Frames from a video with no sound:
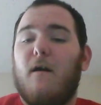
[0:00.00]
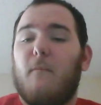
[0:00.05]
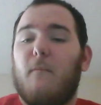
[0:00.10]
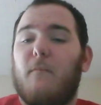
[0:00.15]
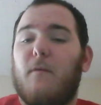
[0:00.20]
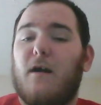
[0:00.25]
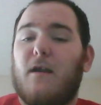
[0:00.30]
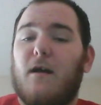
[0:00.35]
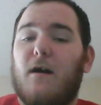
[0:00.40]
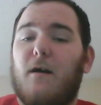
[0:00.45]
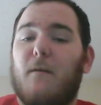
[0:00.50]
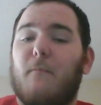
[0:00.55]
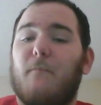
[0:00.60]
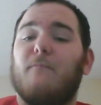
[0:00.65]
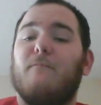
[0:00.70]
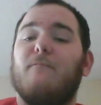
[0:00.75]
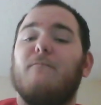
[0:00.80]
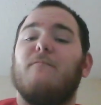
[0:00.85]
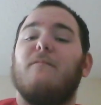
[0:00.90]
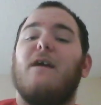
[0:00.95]
But,
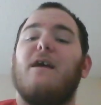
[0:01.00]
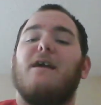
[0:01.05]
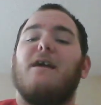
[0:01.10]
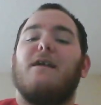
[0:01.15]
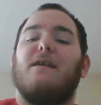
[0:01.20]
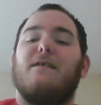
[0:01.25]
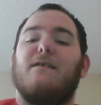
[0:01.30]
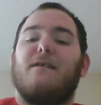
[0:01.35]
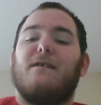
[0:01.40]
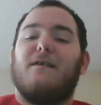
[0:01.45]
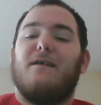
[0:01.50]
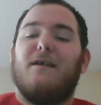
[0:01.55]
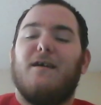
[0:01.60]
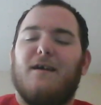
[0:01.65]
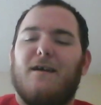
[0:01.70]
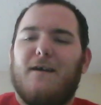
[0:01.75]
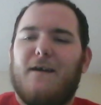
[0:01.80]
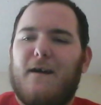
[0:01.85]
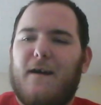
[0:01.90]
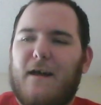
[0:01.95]
and
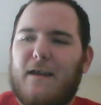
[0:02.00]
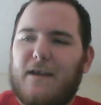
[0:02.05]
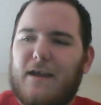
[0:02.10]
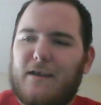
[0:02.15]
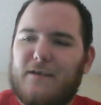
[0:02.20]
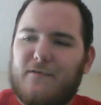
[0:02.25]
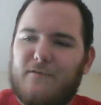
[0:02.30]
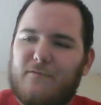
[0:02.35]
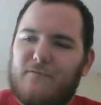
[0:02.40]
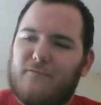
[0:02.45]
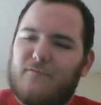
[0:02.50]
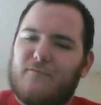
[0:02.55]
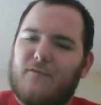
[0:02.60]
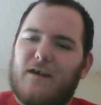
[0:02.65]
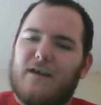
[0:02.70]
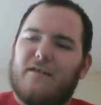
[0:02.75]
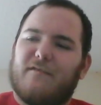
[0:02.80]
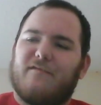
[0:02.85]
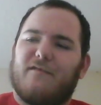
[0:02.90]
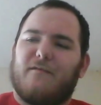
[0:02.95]
I do
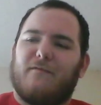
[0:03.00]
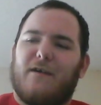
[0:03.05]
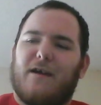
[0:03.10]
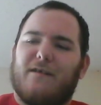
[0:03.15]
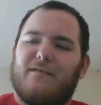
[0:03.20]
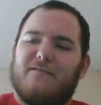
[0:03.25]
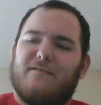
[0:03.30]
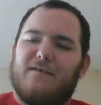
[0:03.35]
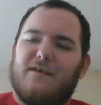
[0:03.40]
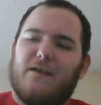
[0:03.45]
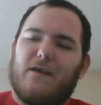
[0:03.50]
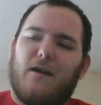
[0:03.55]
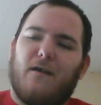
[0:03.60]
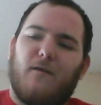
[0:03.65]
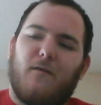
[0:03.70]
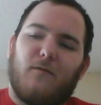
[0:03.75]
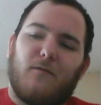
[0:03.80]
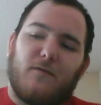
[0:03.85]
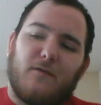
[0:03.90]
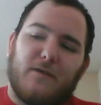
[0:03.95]
find it that she not
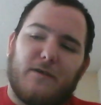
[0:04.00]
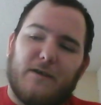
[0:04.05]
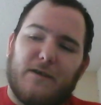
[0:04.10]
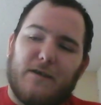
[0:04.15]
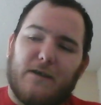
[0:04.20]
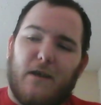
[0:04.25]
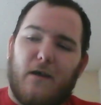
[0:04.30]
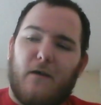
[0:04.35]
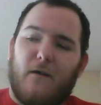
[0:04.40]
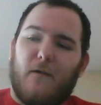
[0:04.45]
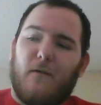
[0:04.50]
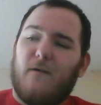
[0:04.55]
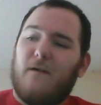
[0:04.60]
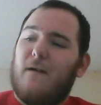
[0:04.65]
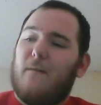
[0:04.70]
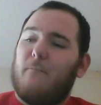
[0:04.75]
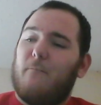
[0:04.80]
only, you know,